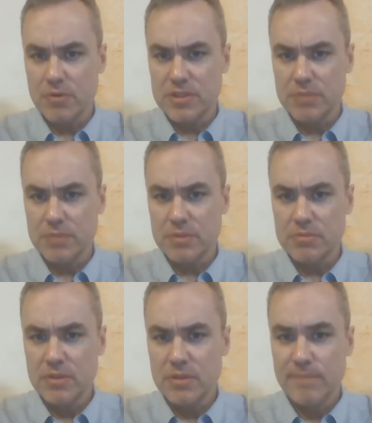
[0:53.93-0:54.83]
more
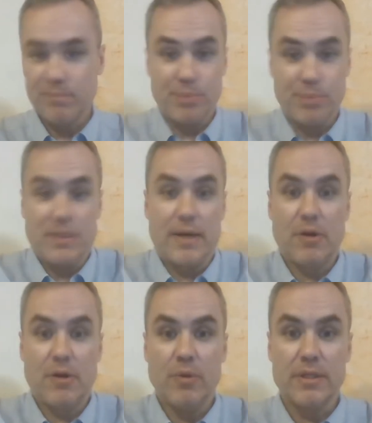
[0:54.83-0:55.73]
symptoms, but not
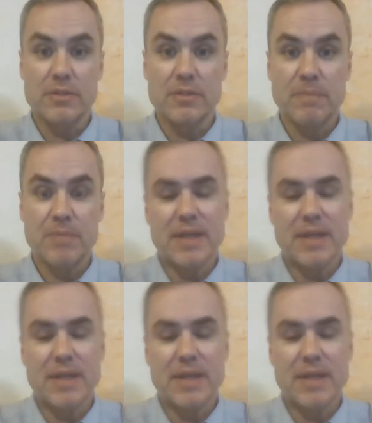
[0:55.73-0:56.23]
always.